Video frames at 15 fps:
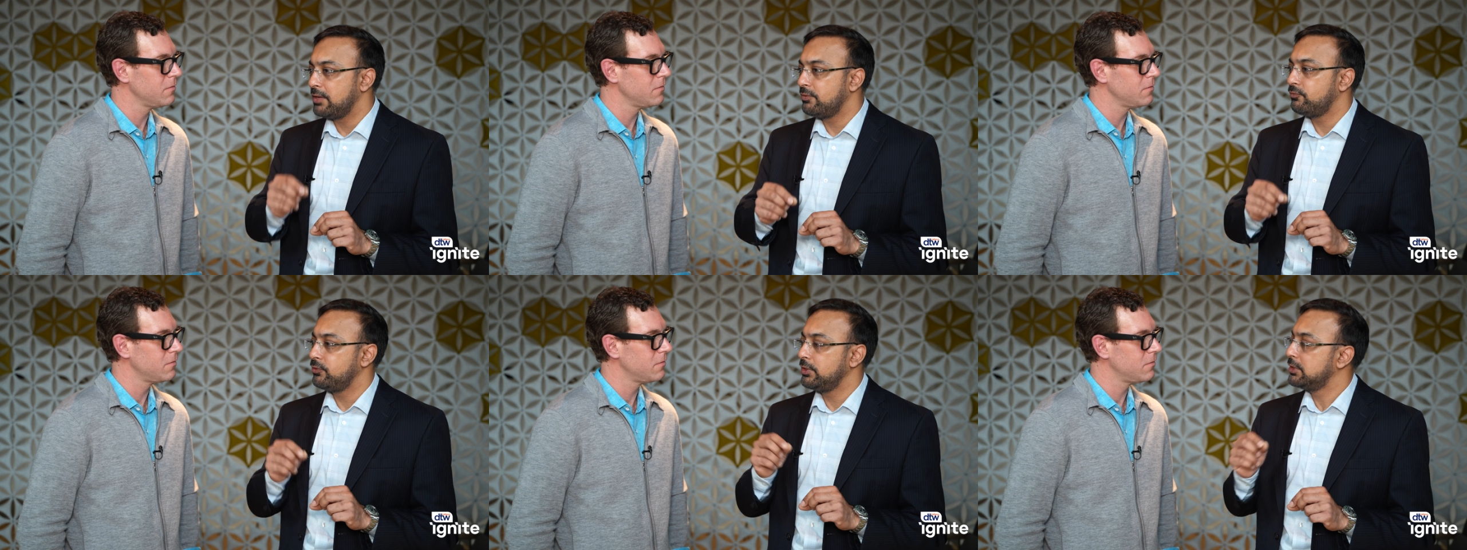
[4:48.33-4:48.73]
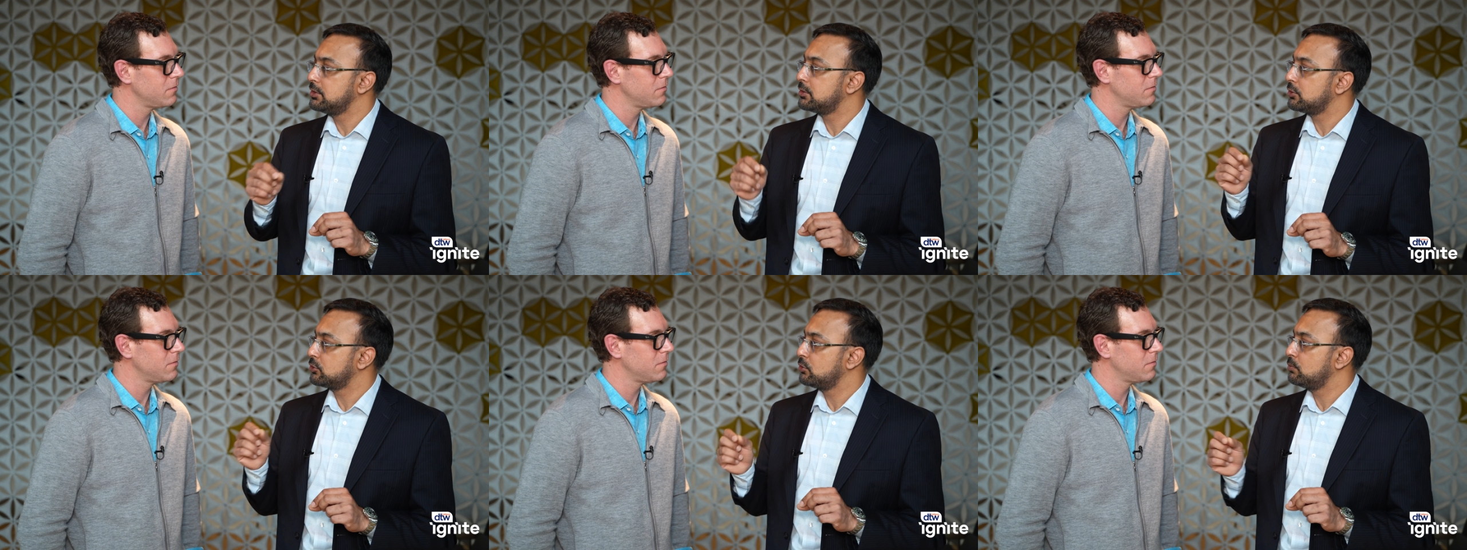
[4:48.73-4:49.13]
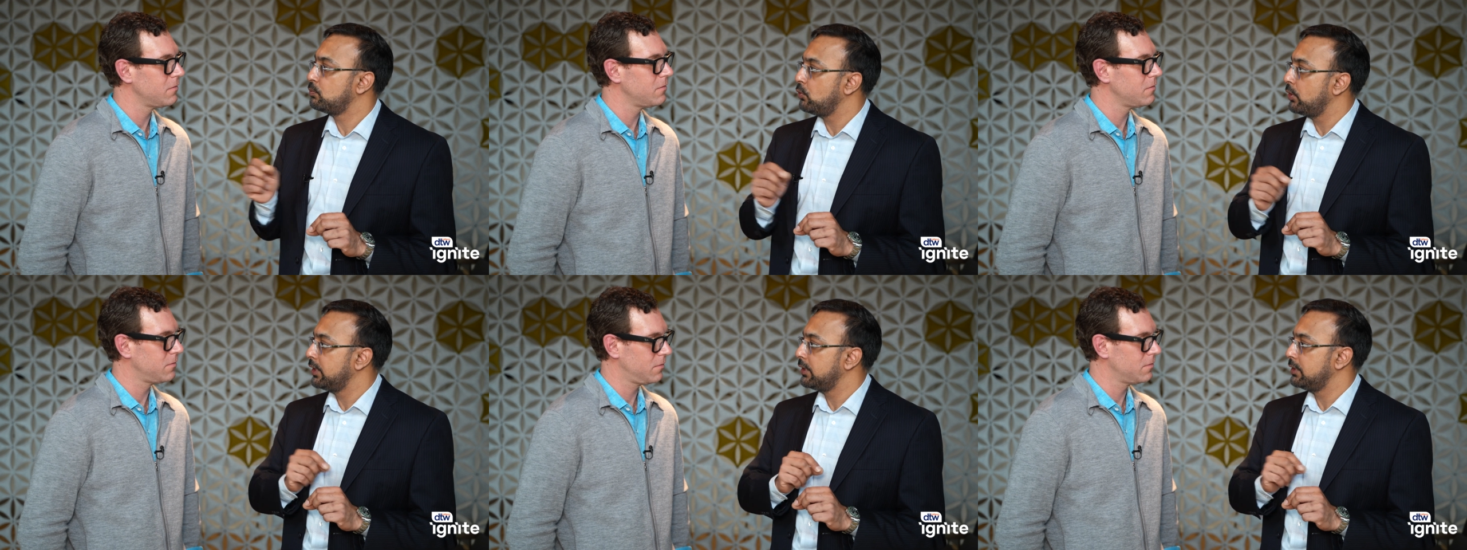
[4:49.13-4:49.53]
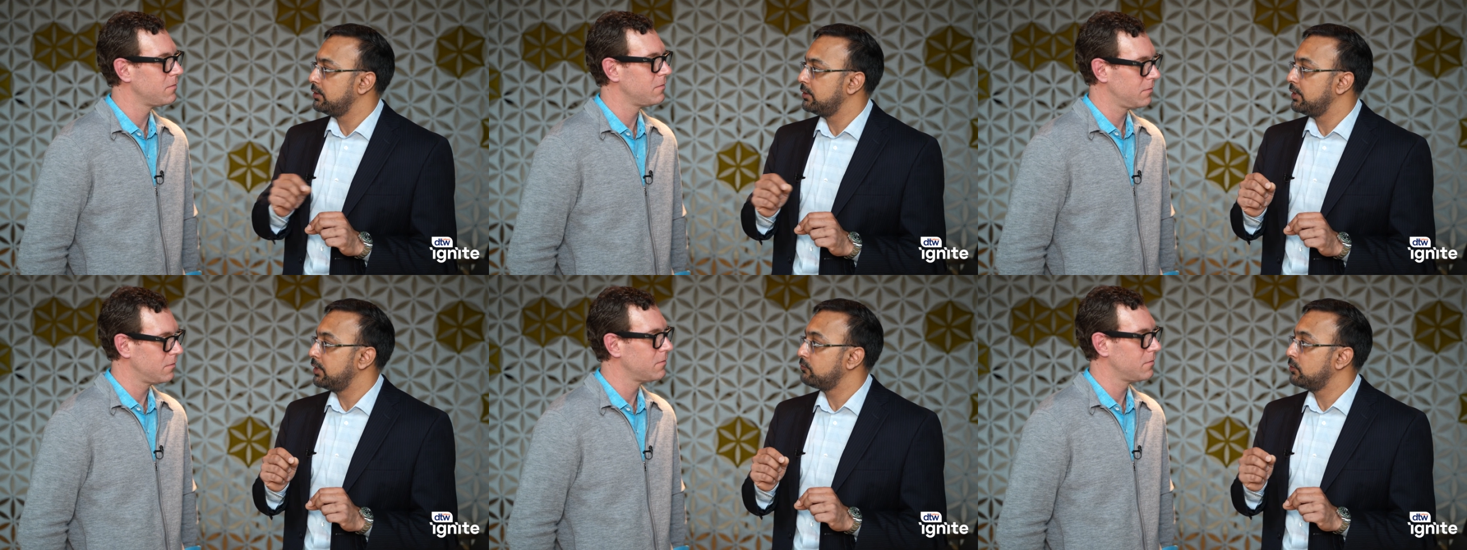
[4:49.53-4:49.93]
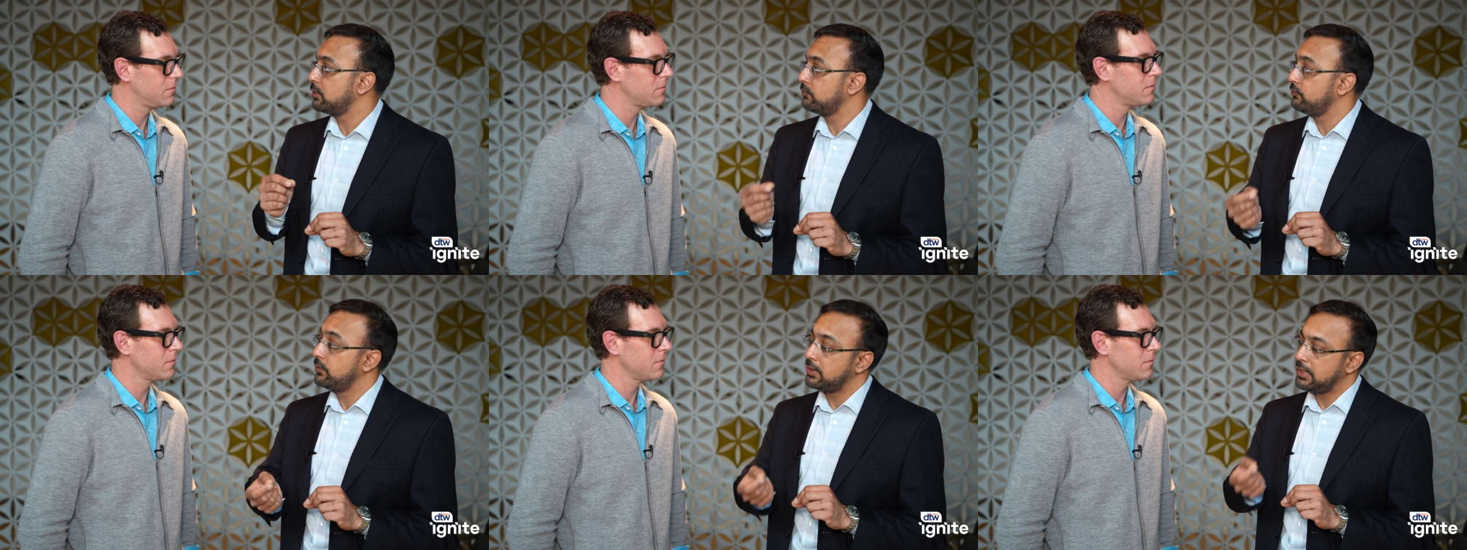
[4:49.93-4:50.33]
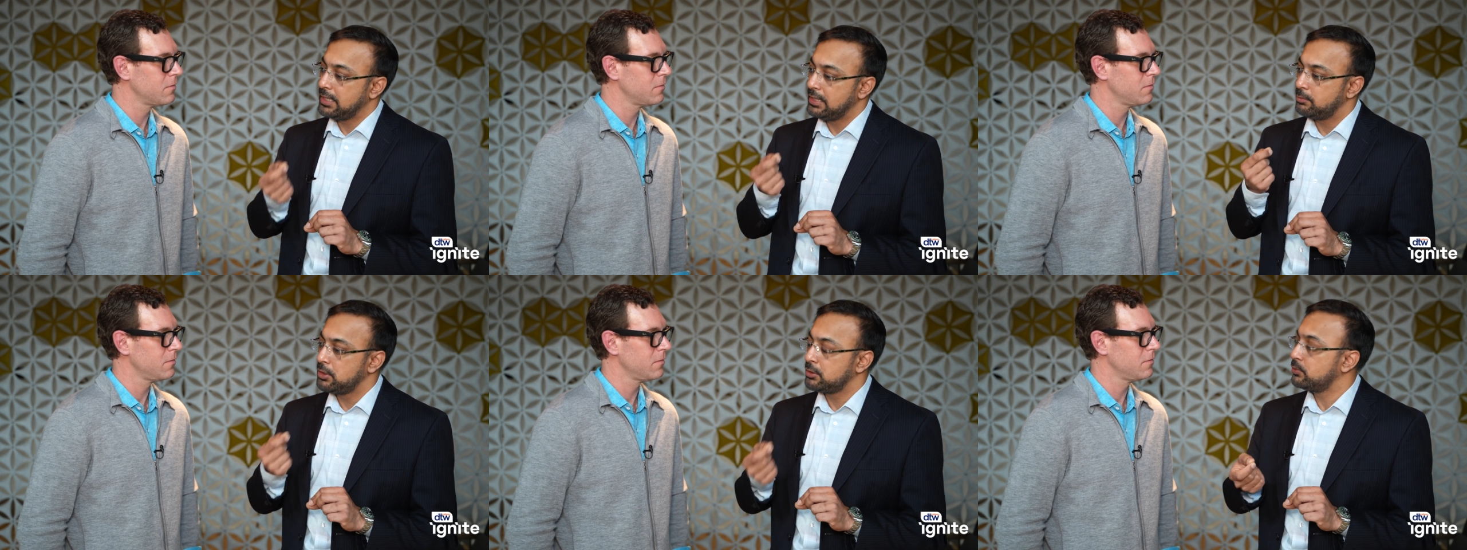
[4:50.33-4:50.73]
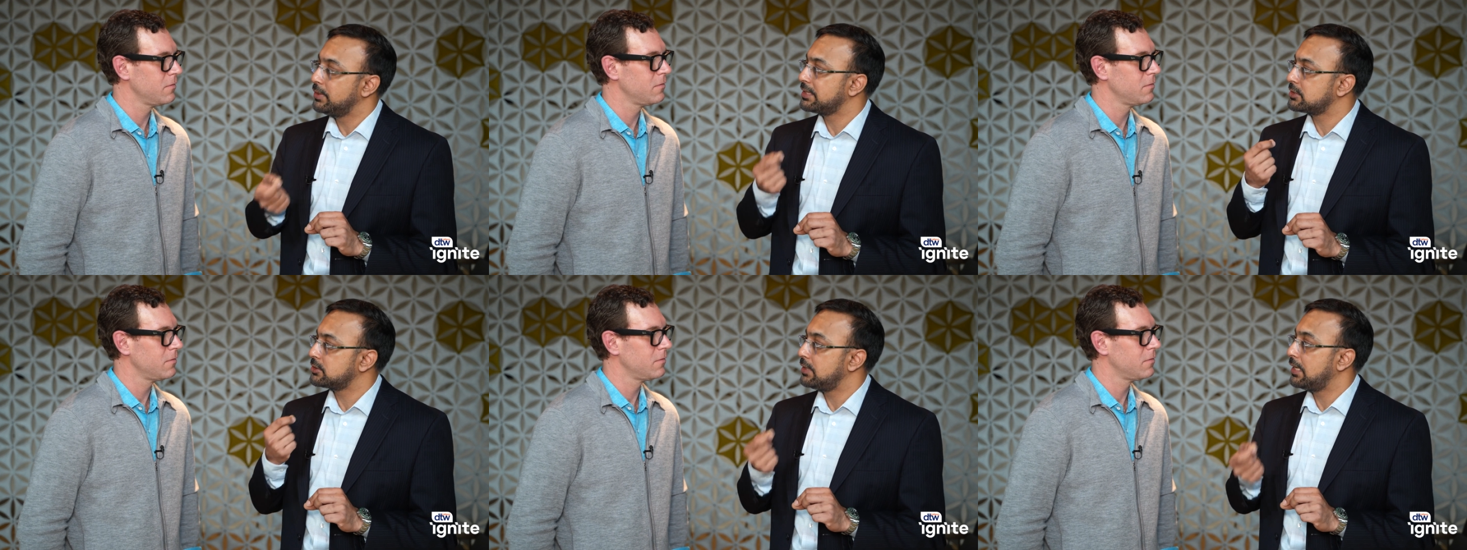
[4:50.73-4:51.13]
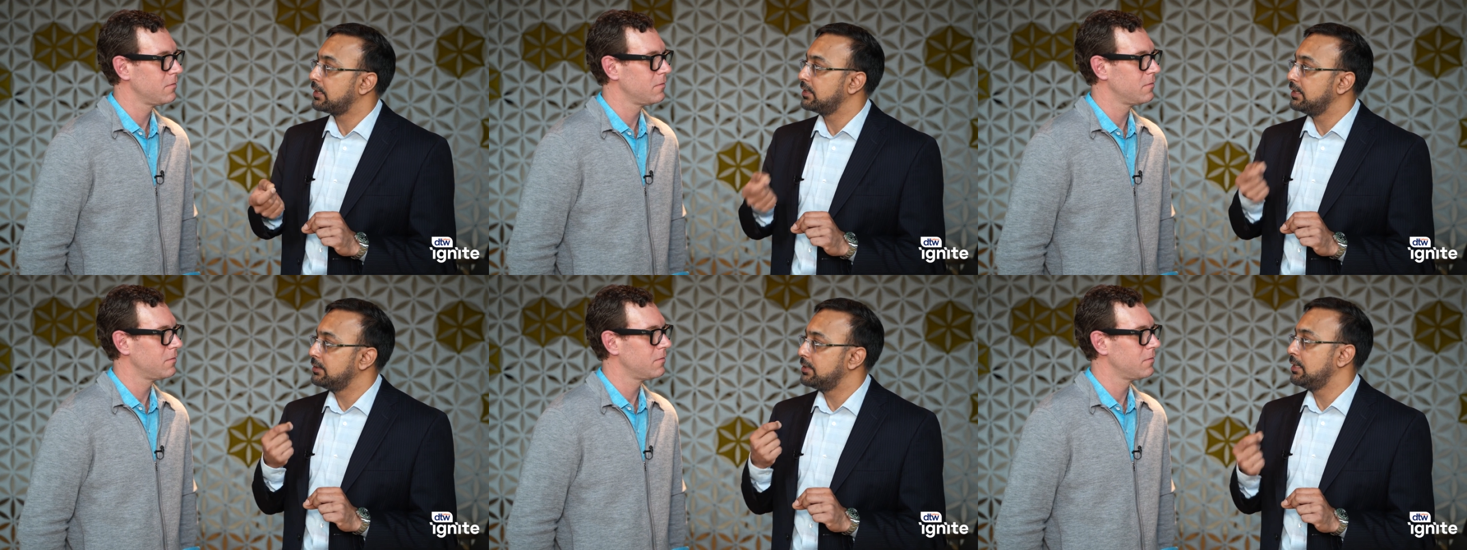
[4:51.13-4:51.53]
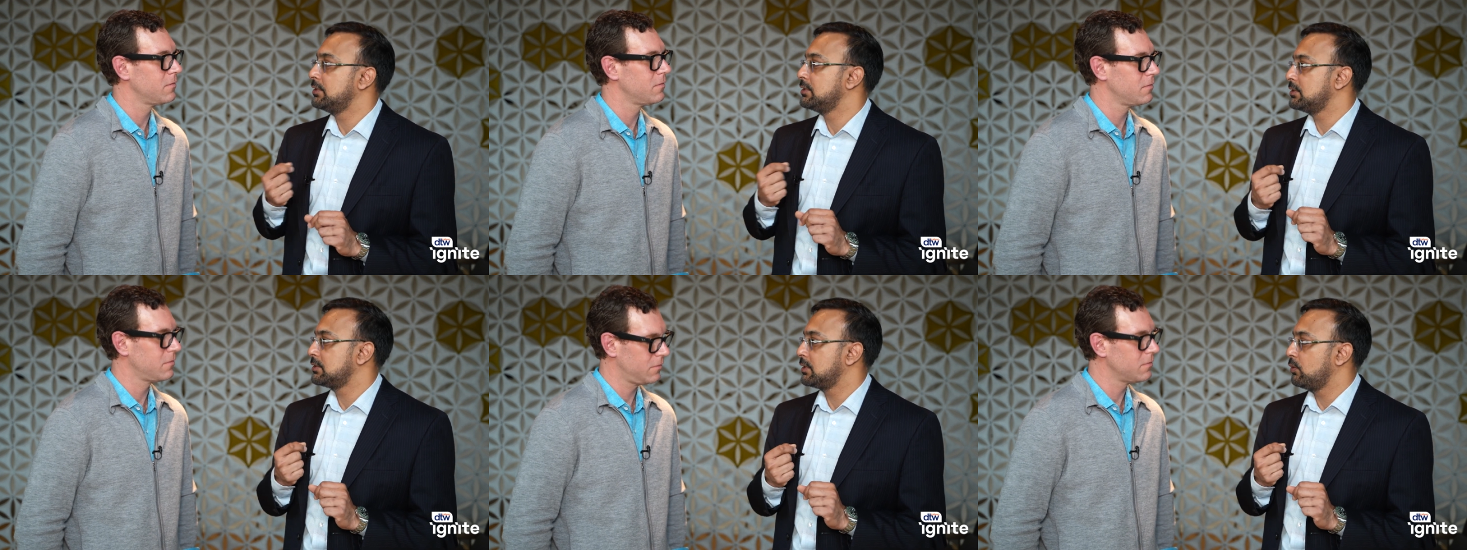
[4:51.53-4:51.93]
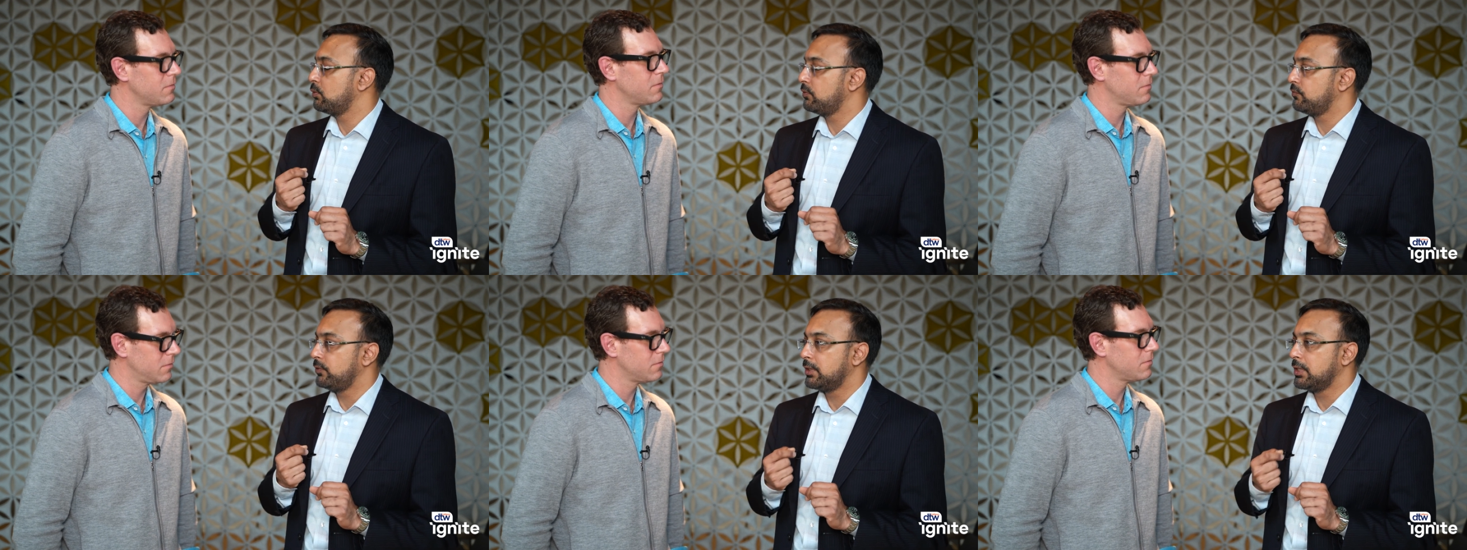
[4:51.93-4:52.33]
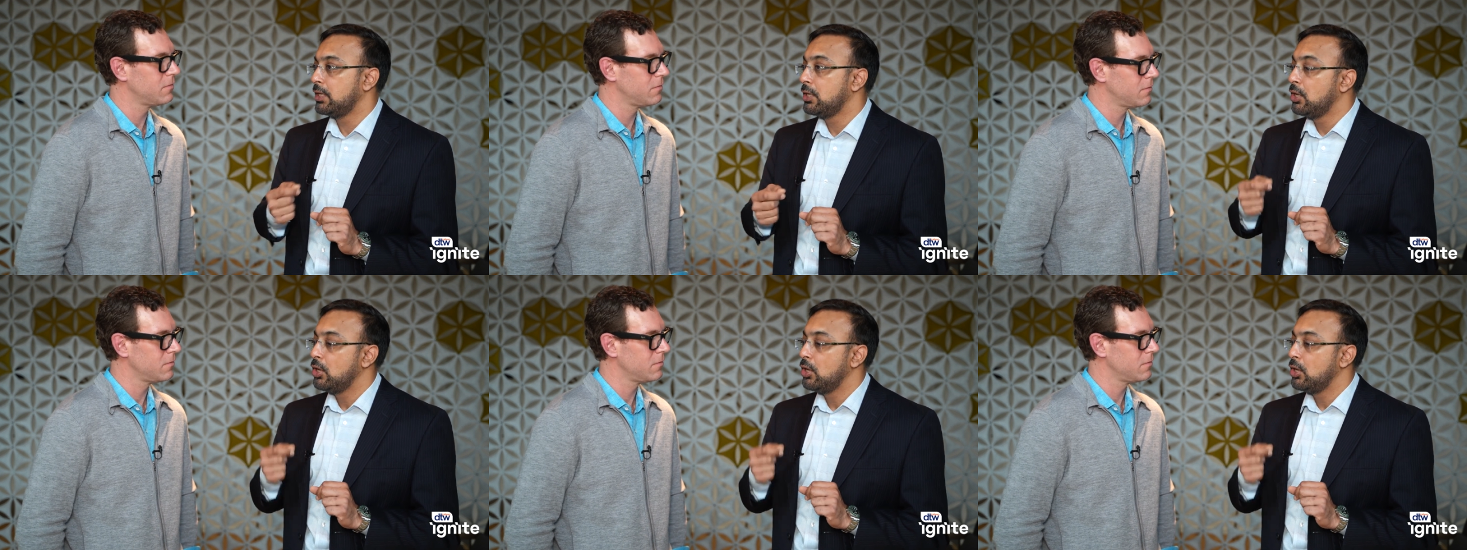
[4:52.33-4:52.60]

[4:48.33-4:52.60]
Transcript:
Speaker 1: every decision point in the network we are able to extract intelligence out of it.